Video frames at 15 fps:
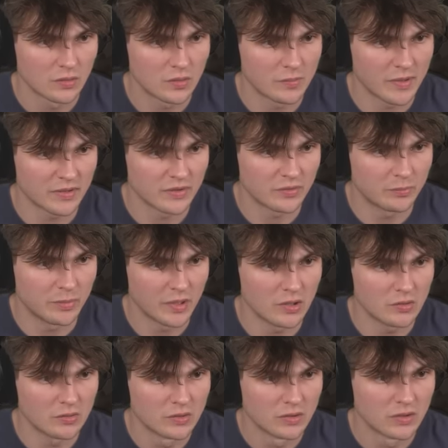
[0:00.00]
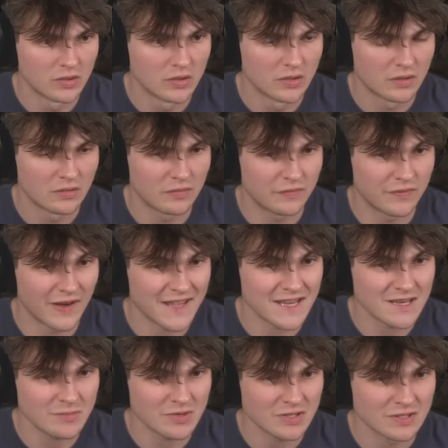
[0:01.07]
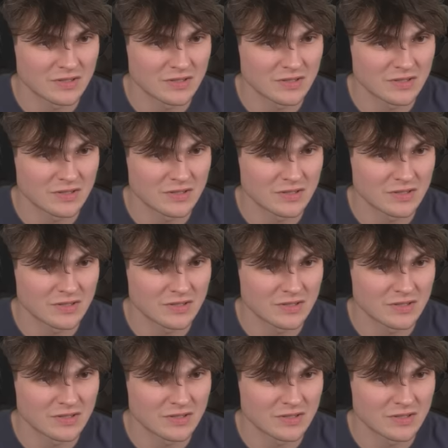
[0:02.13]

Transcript: about this bow. Flame?